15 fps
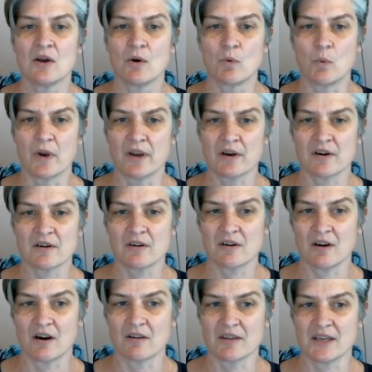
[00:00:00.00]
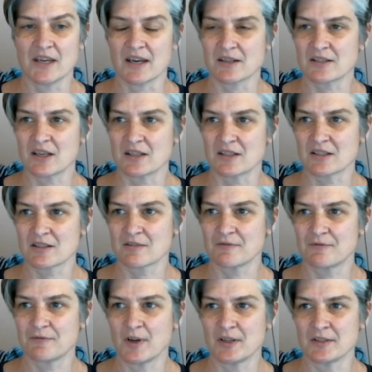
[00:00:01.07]
Where are the excess
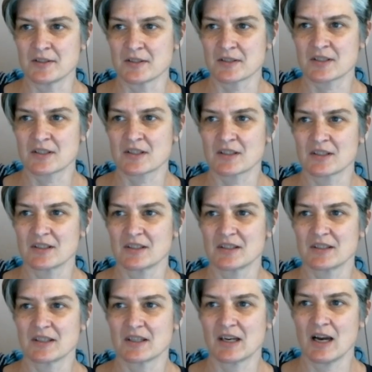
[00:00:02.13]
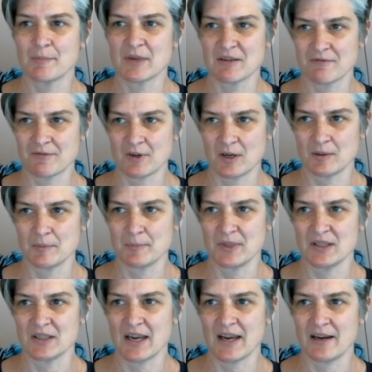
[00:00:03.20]
funds coming from,
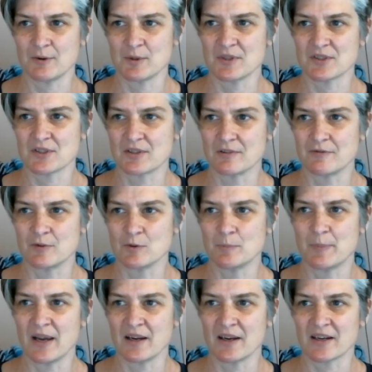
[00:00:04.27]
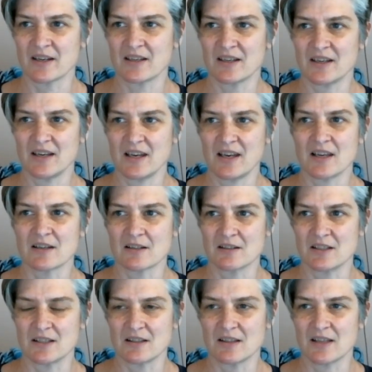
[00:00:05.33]
and how is the food bank
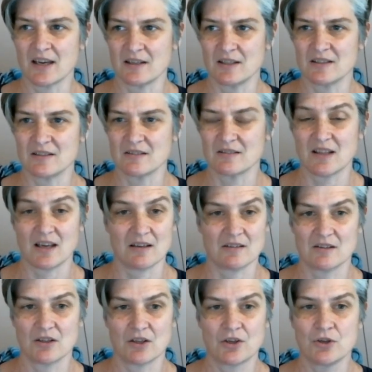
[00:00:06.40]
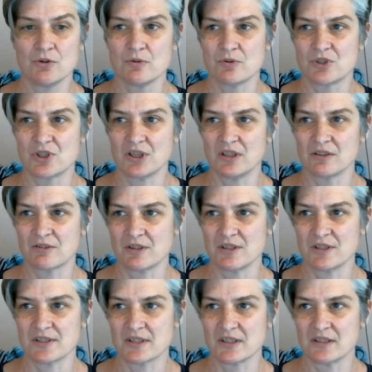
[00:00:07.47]
handling that huge
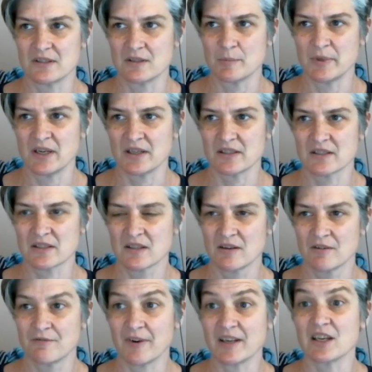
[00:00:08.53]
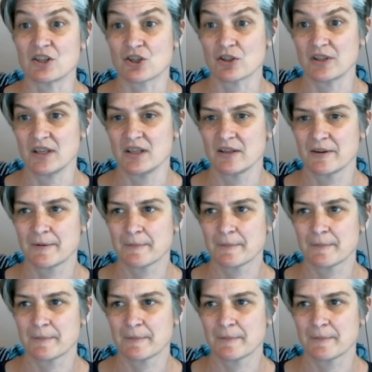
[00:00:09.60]
increase in demand financially?